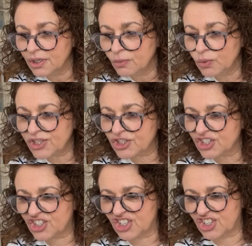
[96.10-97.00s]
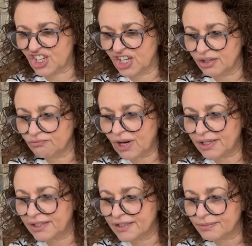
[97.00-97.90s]
Worcestershire,
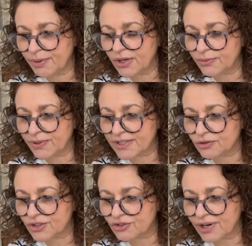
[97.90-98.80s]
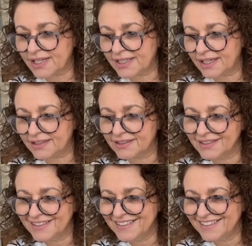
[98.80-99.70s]
Rutland, Perth, West Australia.
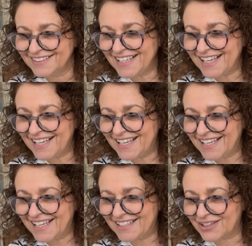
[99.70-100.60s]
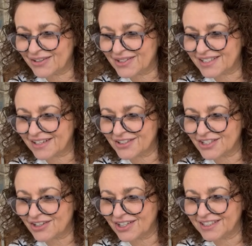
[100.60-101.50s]
Yay, look at those
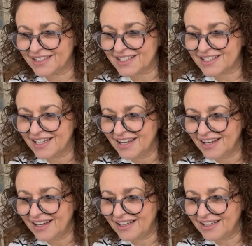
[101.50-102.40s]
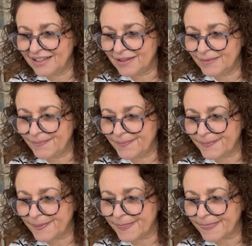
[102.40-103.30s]
sunshines. Um,
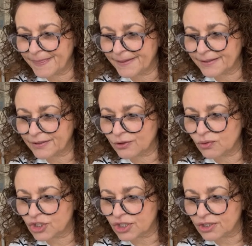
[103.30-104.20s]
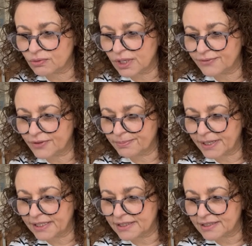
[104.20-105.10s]
gorgeous all over the
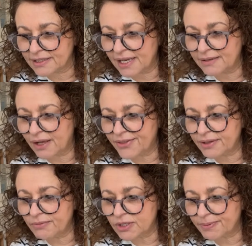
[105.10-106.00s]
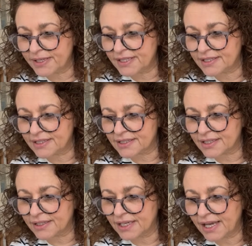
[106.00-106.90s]
place. And I think most places it's
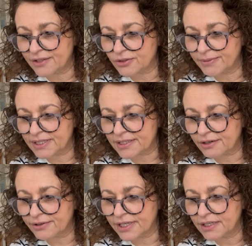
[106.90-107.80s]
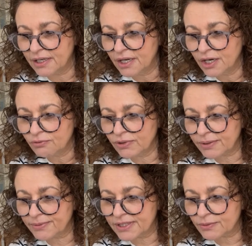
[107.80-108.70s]
sunny. Haslemere, Surrey,
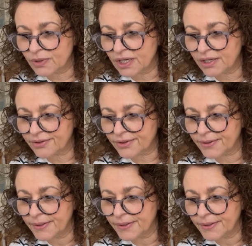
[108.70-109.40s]
Rickmansworth.